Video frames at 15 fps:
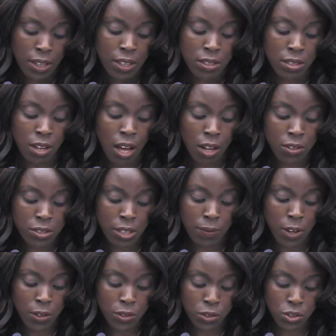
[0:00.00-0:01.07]
Scholars have
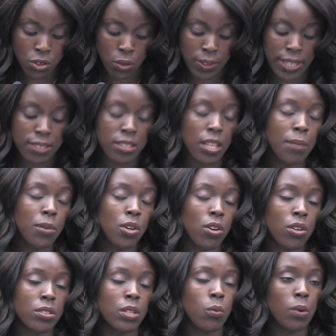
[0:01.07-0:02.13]
also shown that some
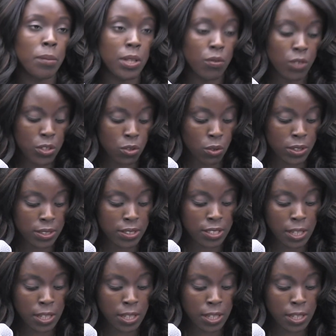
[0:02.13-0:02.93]
girls and women resort to